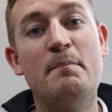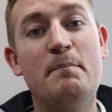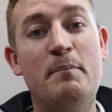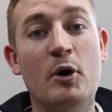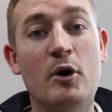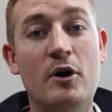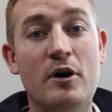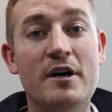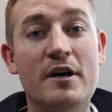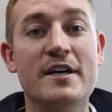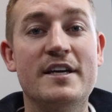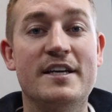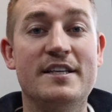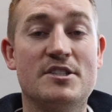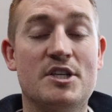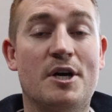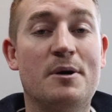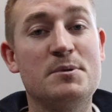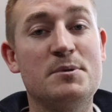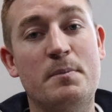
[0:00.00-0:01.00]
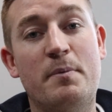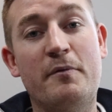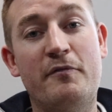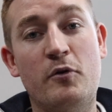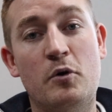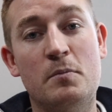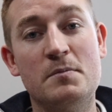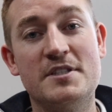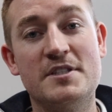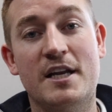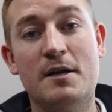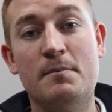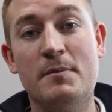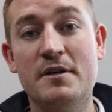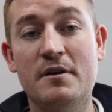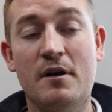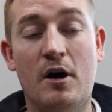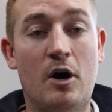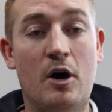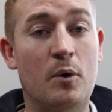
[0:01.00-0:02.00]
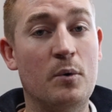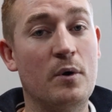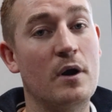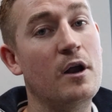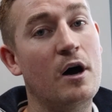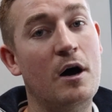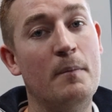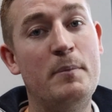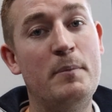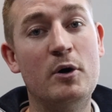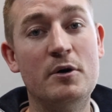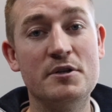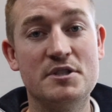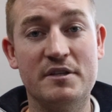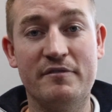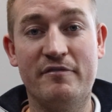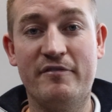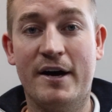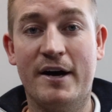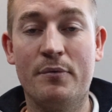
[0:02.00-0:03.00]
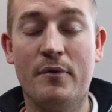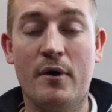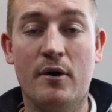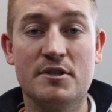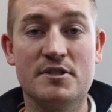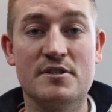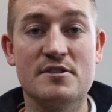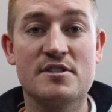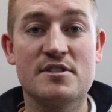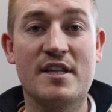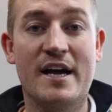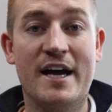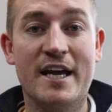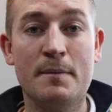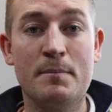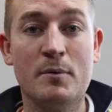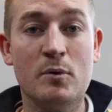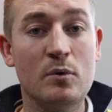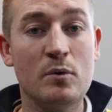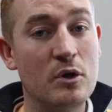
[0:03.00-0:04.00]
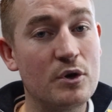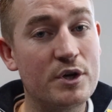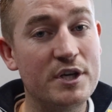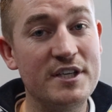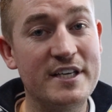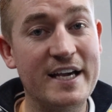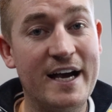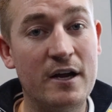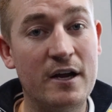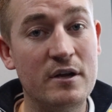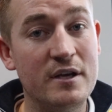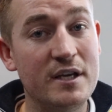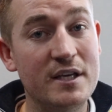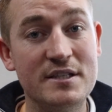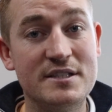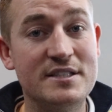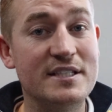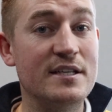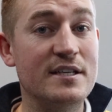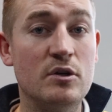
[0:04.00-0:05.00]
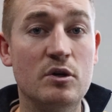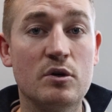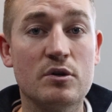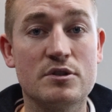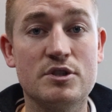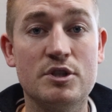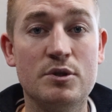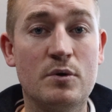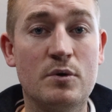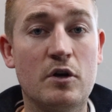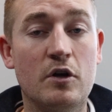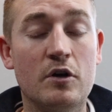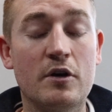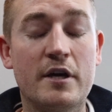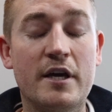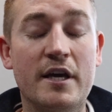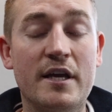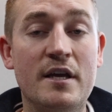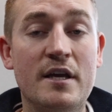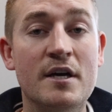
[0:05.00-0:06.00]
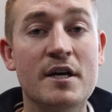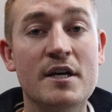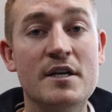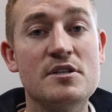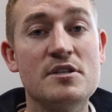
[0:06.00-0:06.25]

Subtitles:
But in terms of performance element, I hold a lot of putts. It felt nice and stable. Looking down at it, it didn't look too clunky.